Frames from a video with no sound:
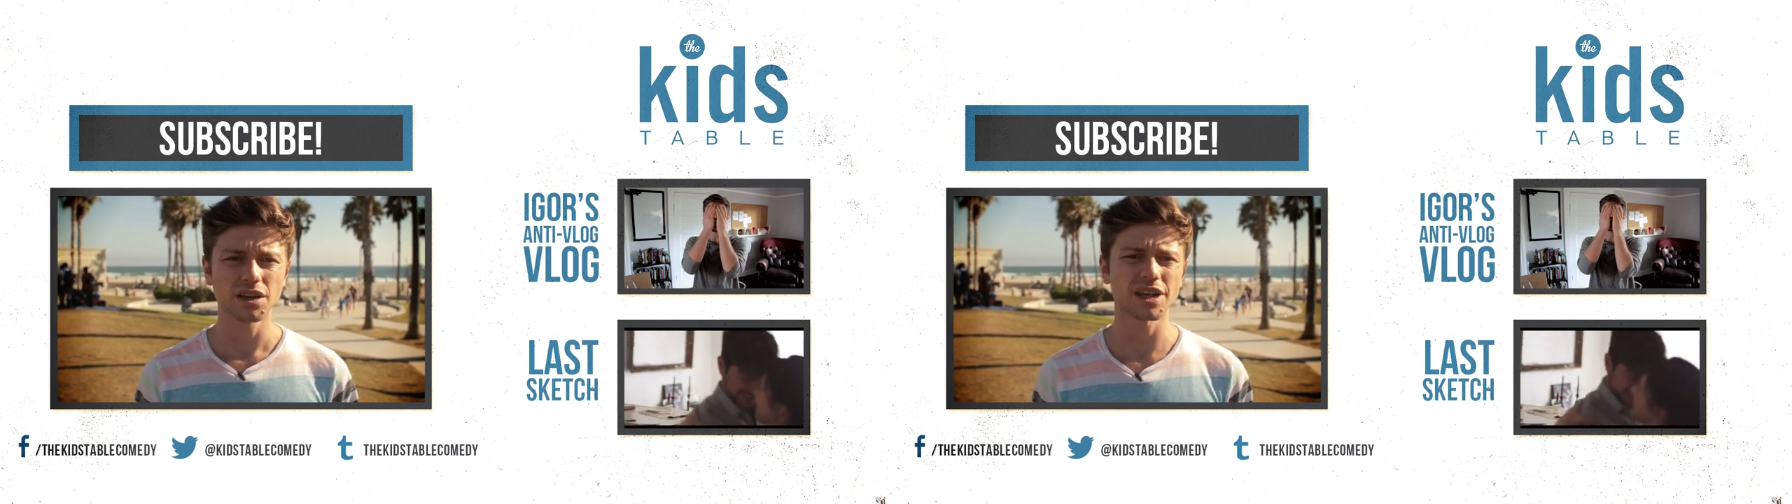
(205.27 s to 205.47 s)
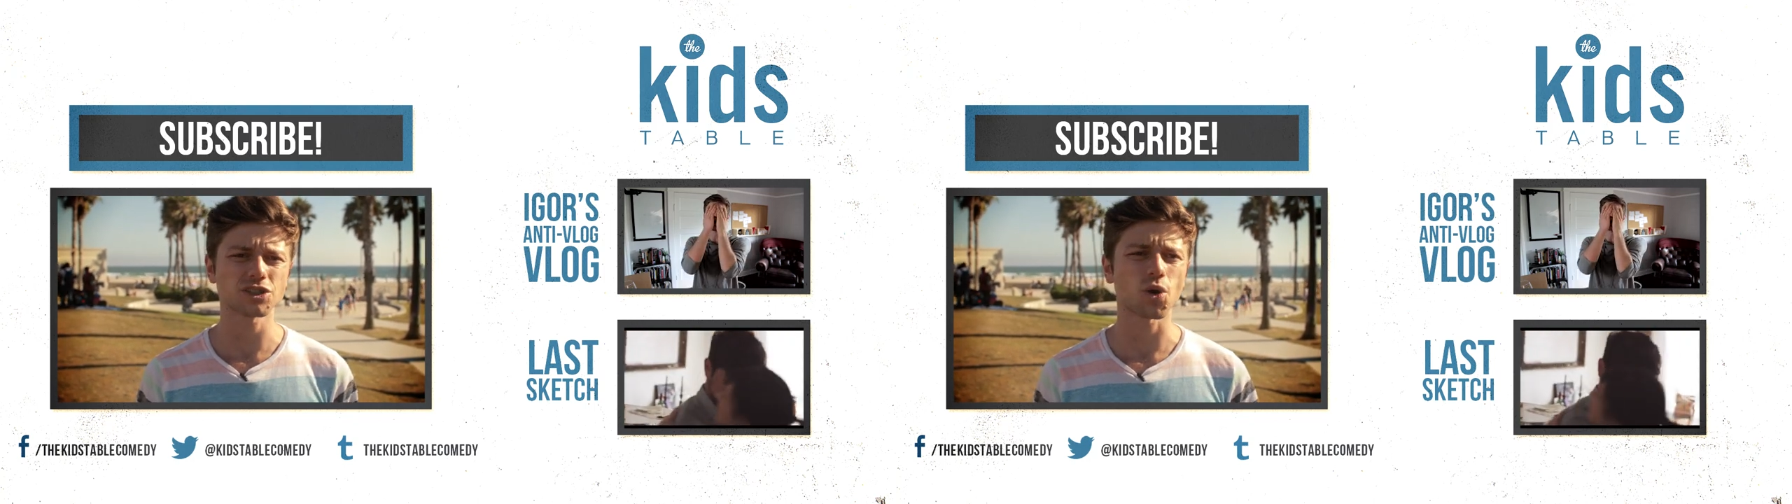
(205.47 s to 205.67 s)

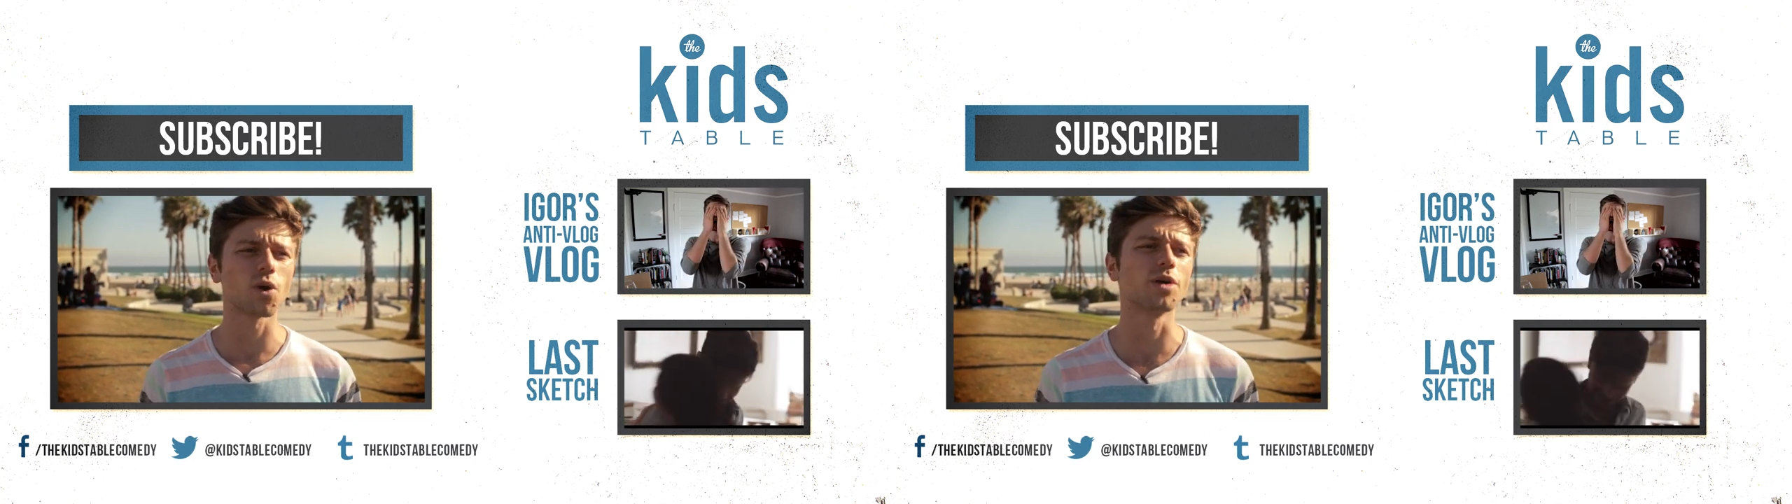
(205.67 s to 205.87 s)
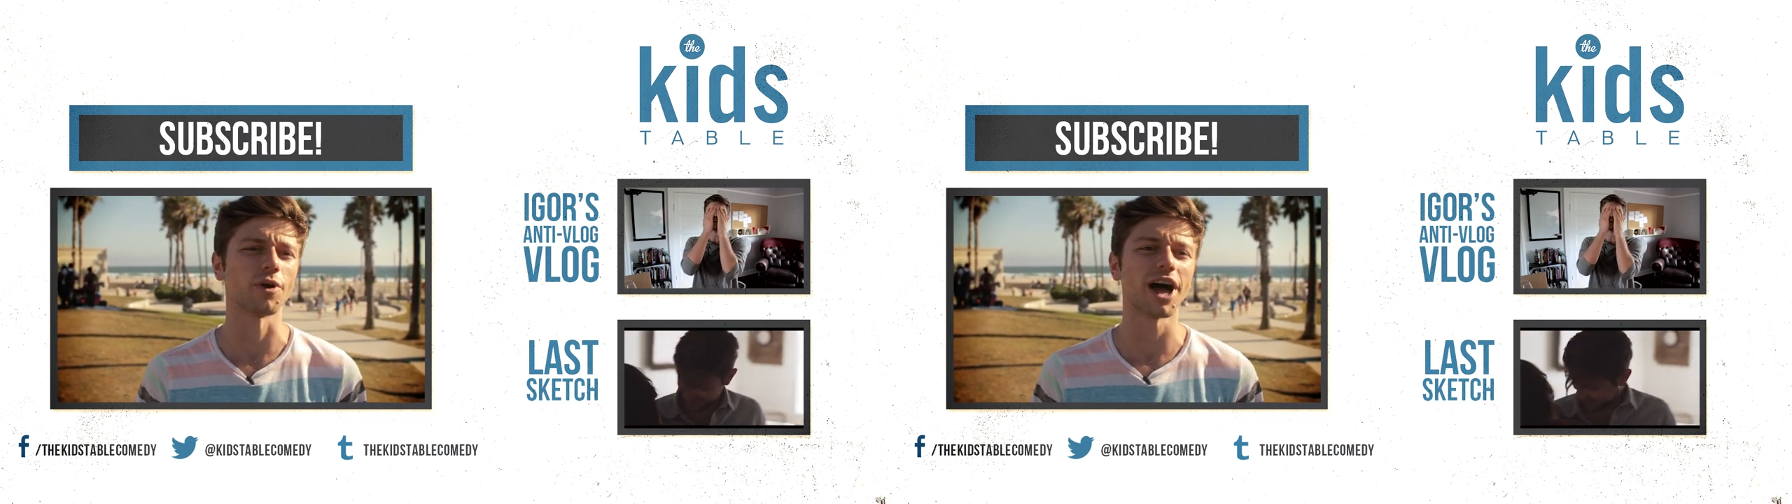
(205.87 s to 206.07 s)
That's
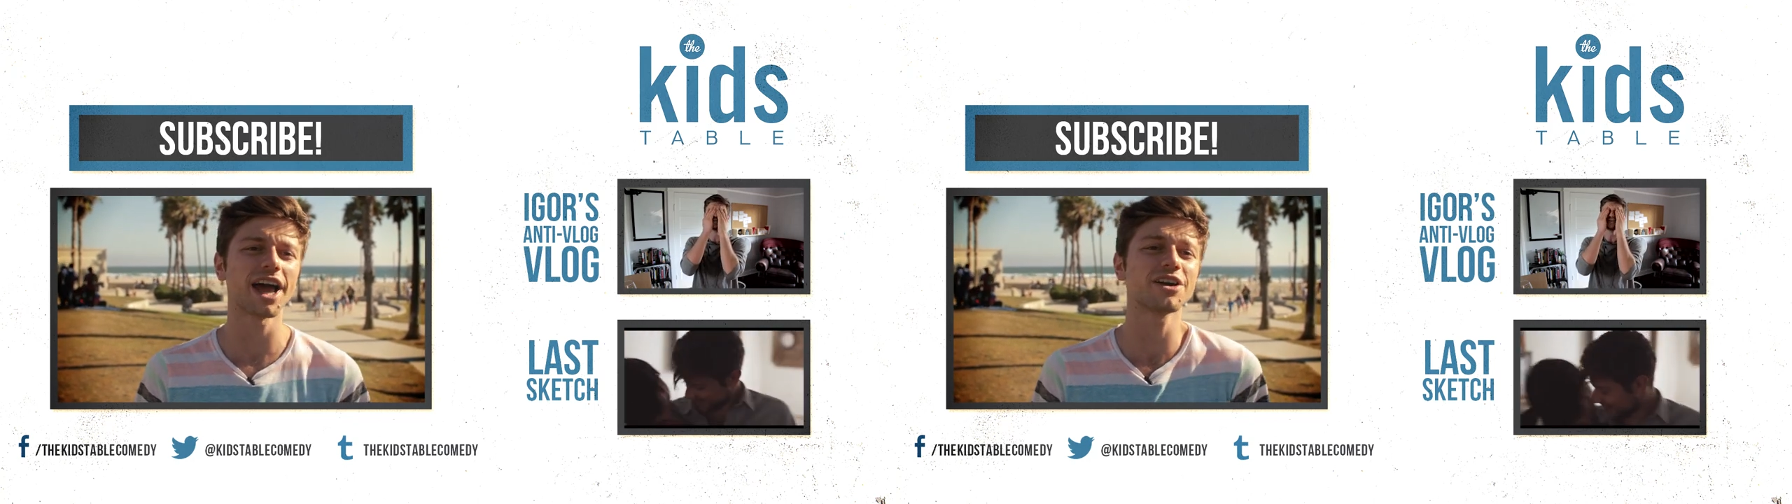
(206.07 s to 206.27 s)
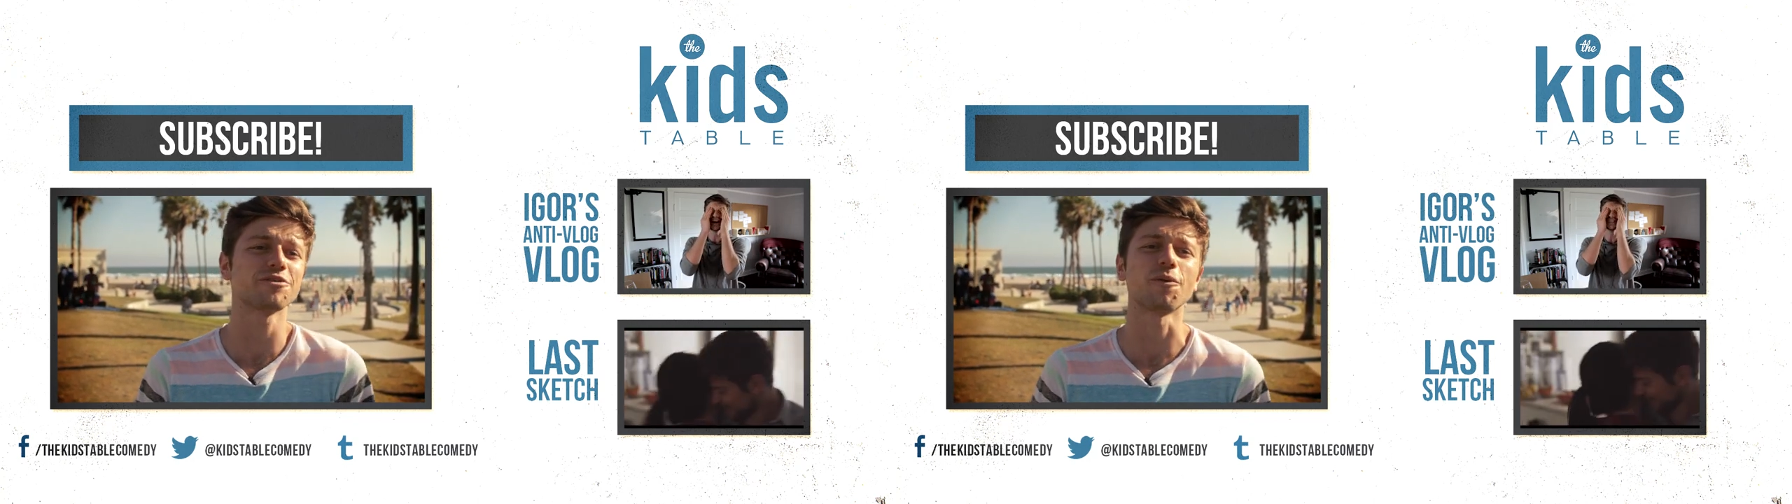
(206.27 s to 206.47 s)
horrible, I
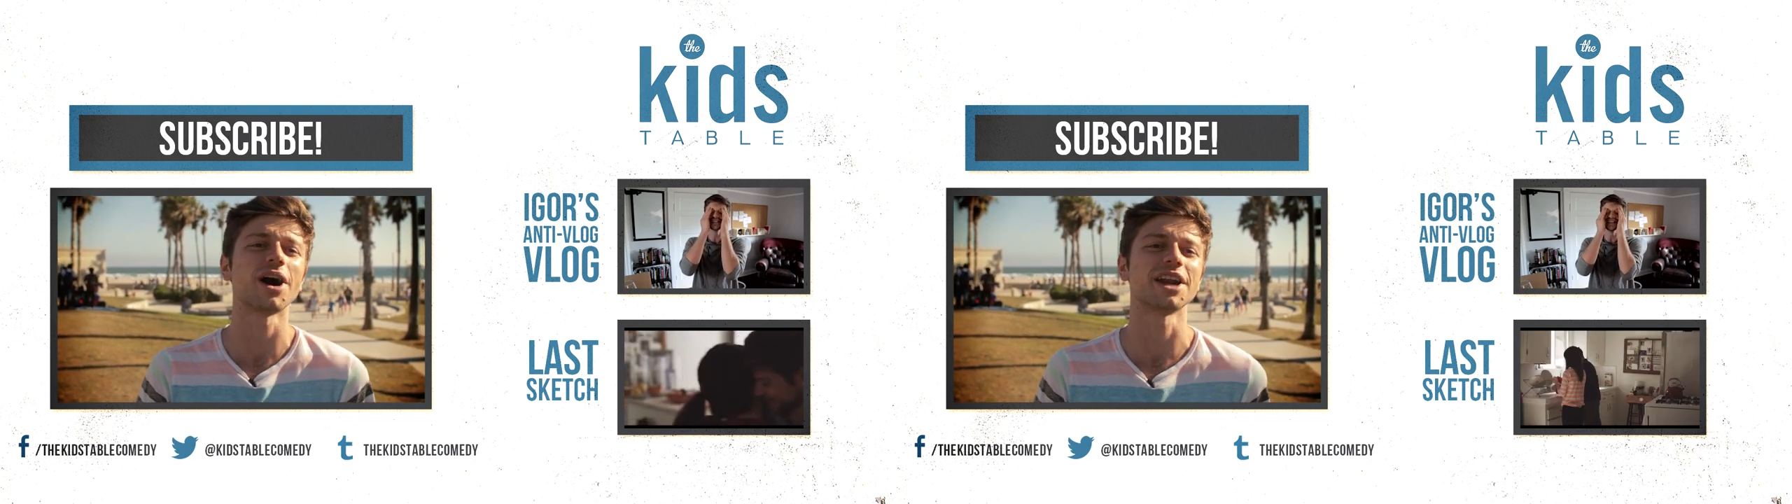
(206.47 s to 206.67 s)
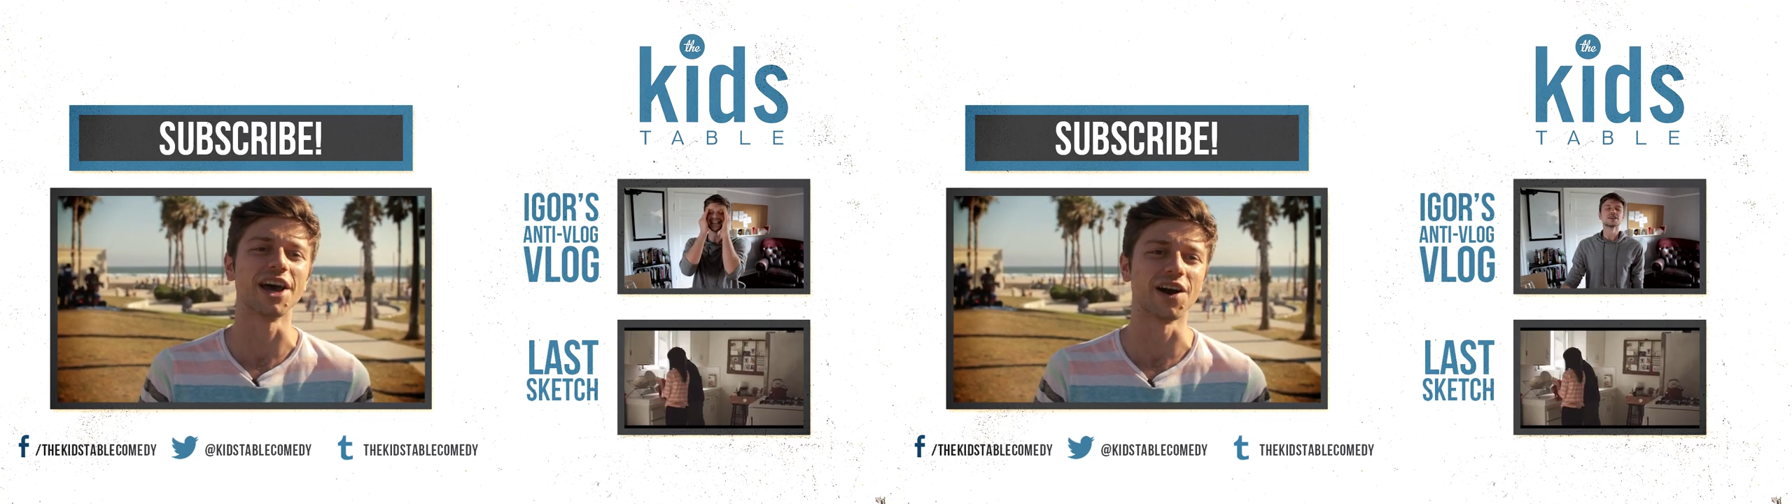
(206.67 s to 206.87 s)
don't even
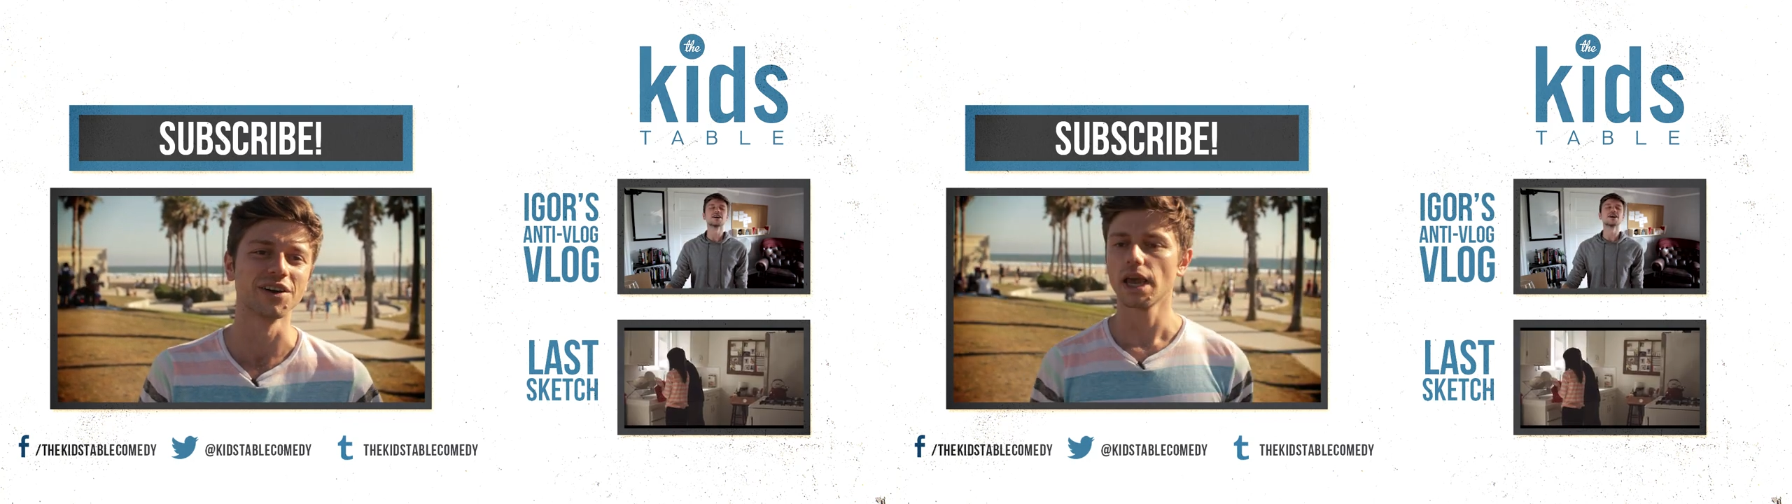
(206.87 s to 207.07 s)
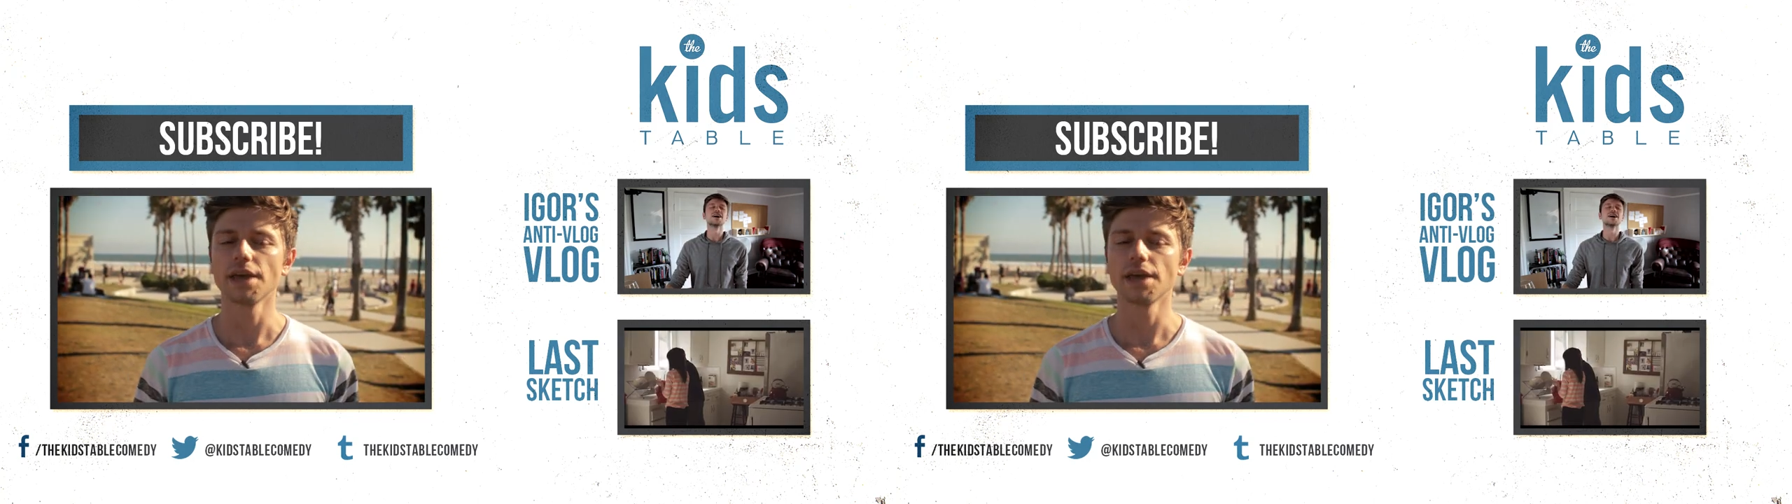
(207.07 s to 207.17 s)
wanna know.